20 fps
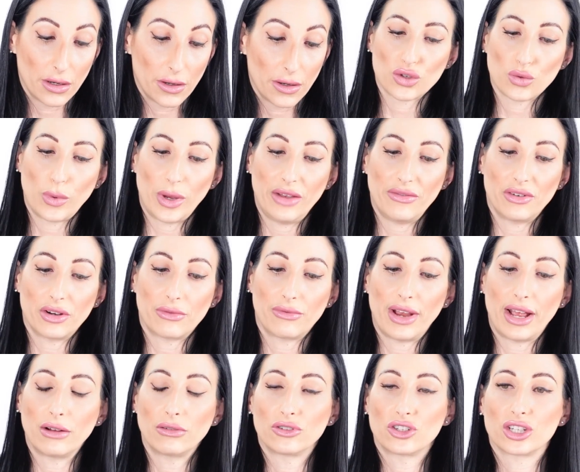Just wave it
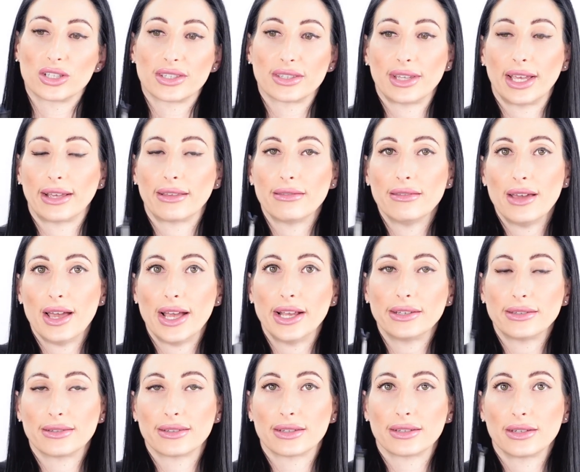around just like
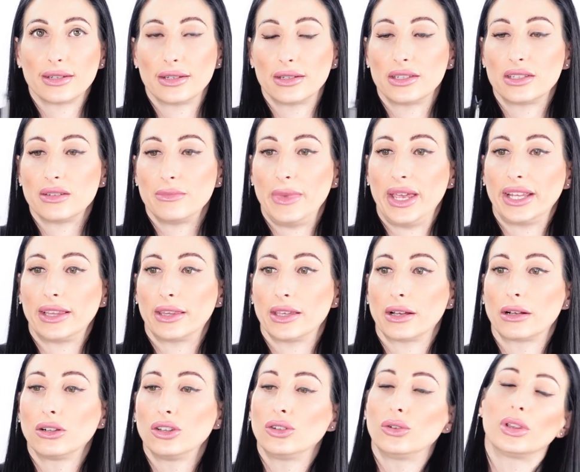that to make
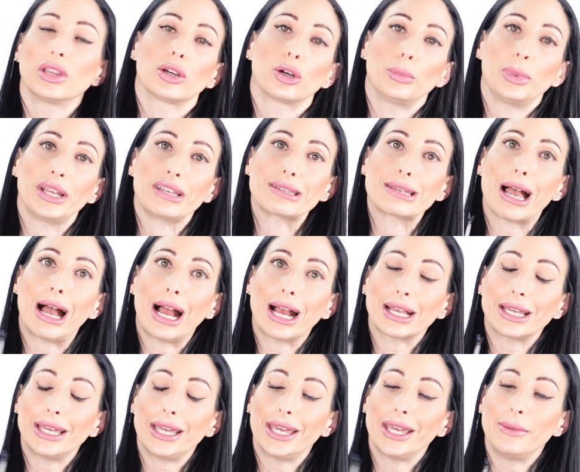the glue a little bit
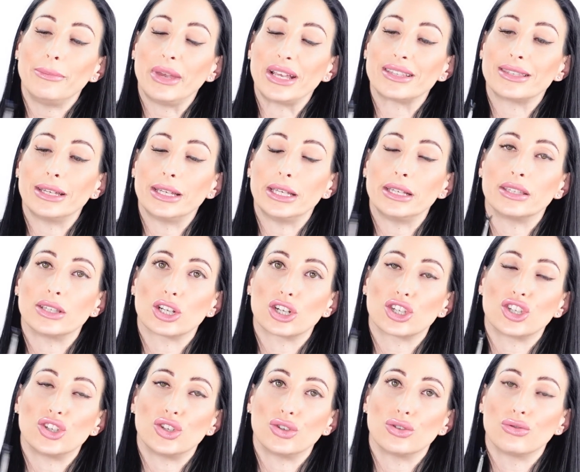tacky, makes it easier
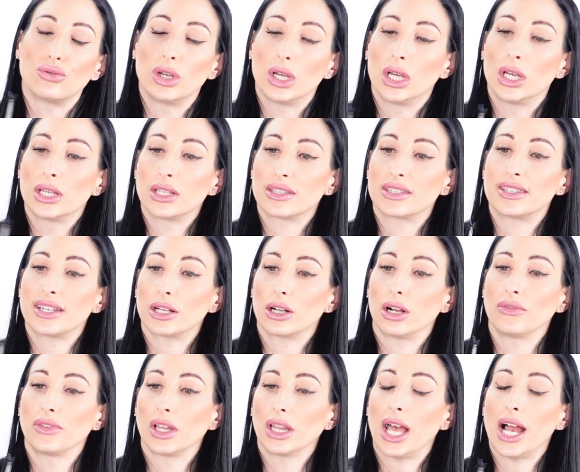to stick
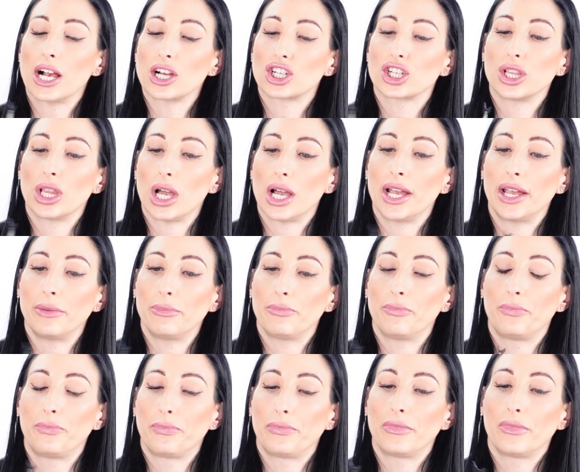on the lash line.
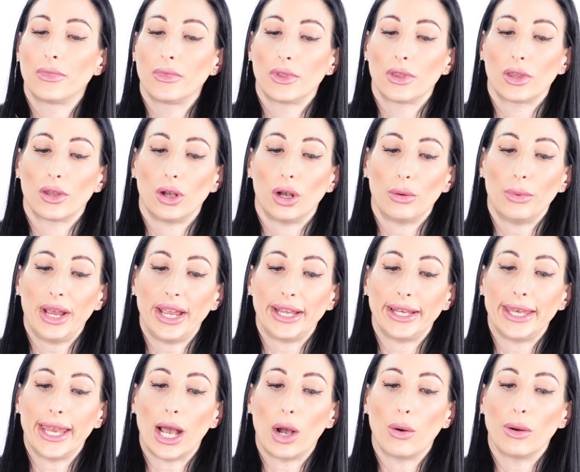All
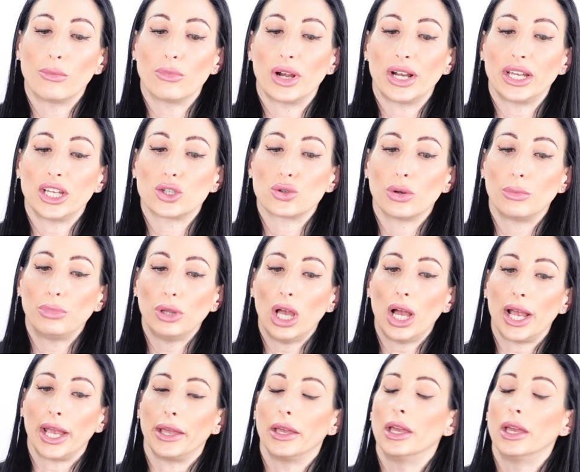right, now I'm ready to apply.